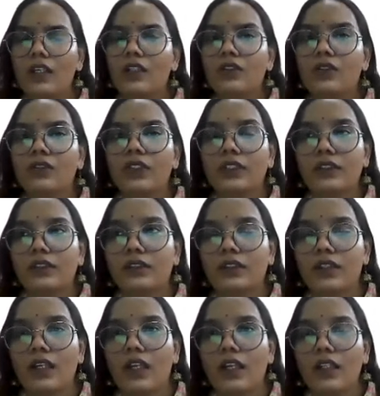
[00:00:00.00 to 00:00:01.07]
So, this
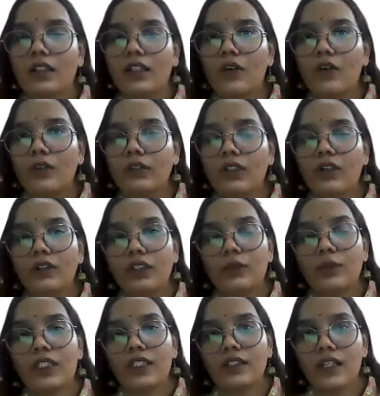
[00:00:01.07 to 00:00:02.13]
now the
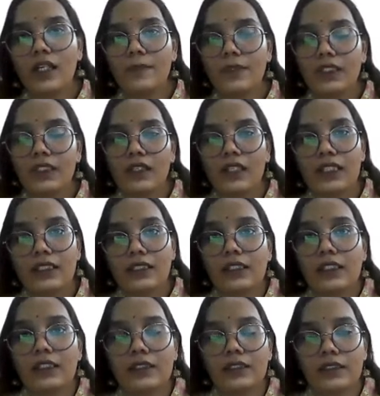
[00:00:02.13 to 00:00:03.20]
question comes:
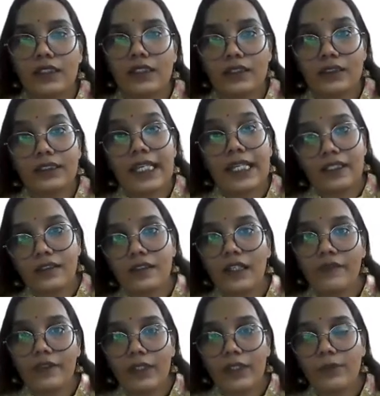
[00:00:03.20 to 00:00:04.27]
is this text
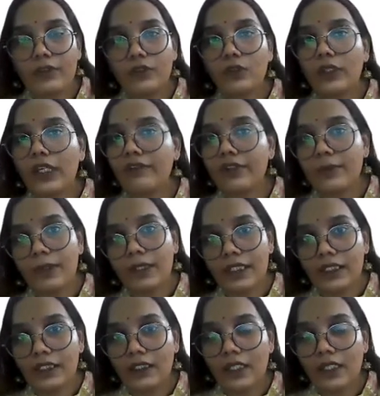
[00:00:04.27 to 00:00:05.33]
available to
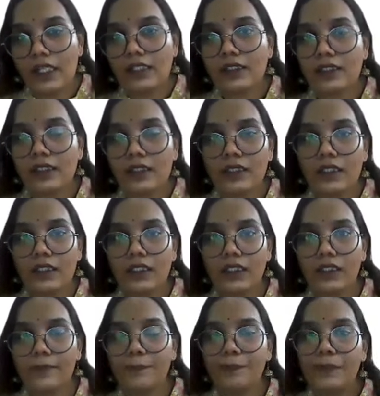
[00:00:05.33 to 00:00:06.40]
everybody else in
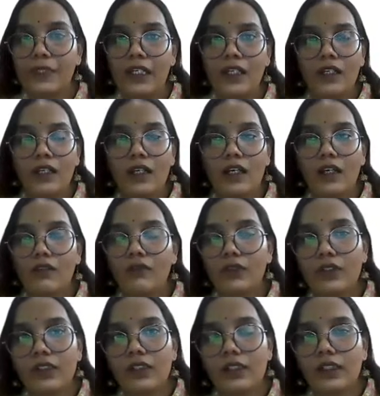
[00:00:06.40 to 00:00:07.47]
the
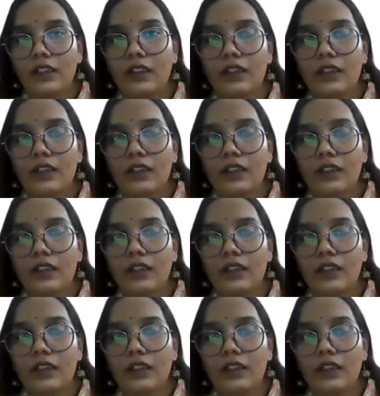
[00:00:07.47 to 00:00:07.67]
world